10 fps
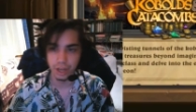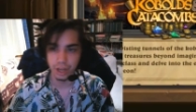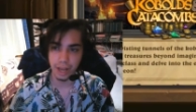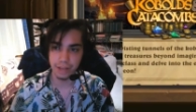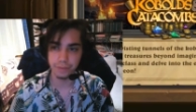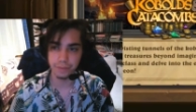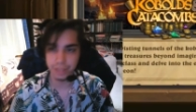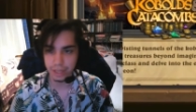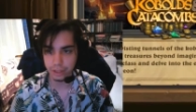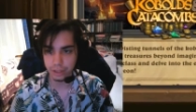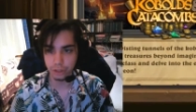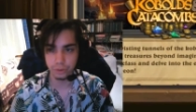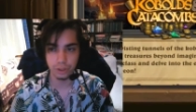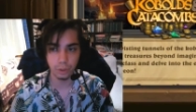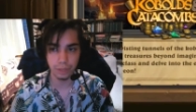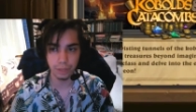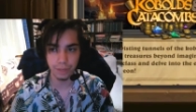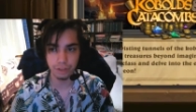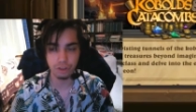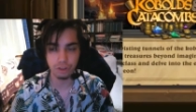and we get the new solo
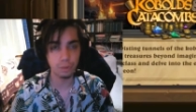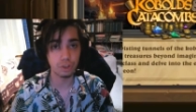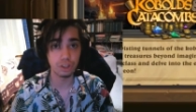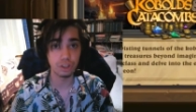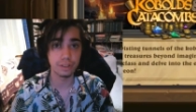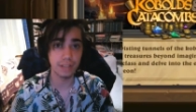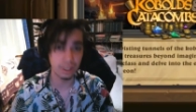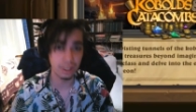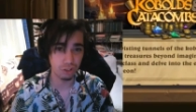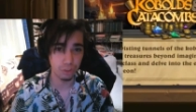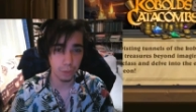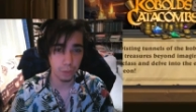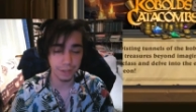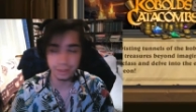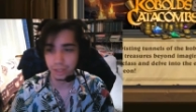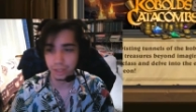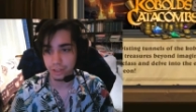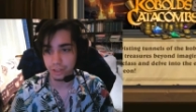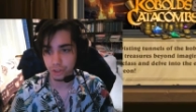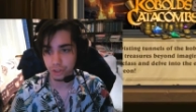adventure, which is Dungeon Run,
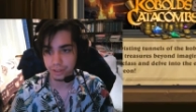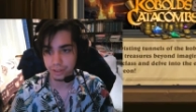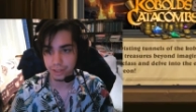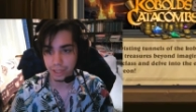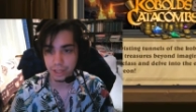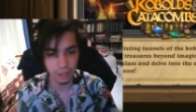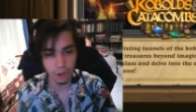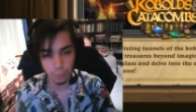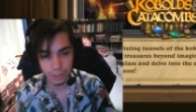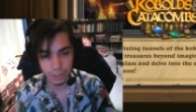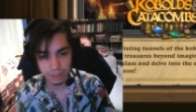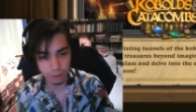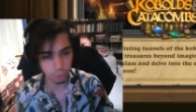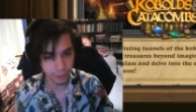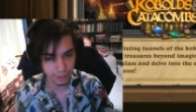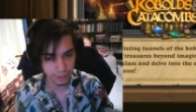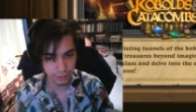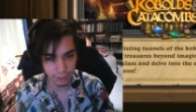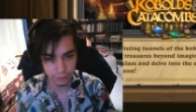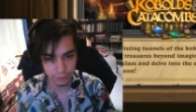as you can see, within the twisting
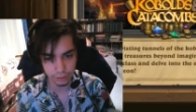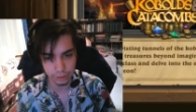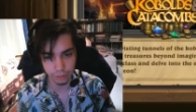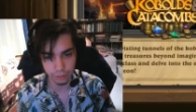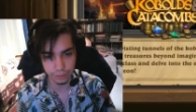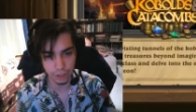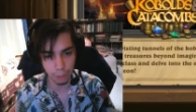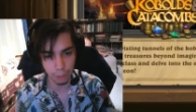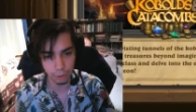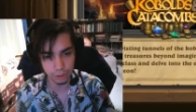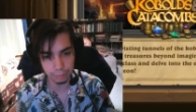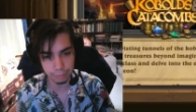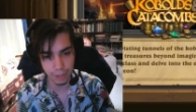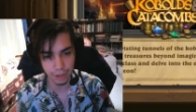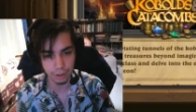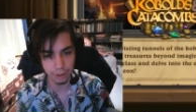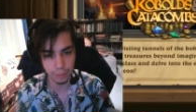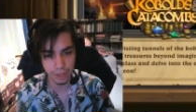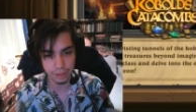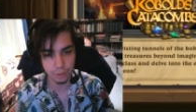tunnels of the Kobold Empire, where
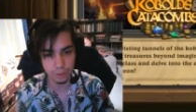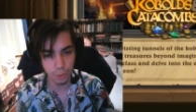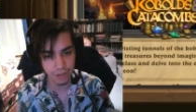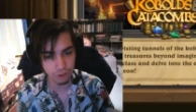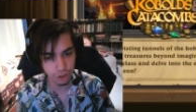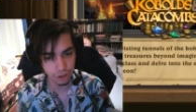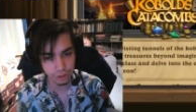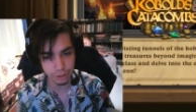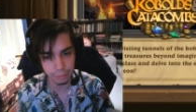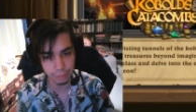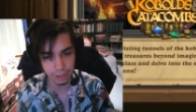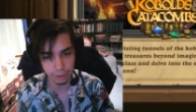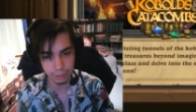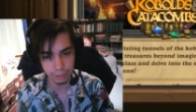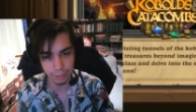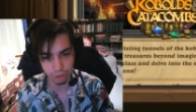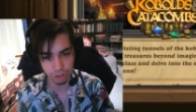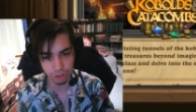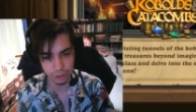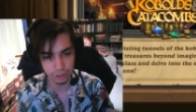it's treasures beyond imagining.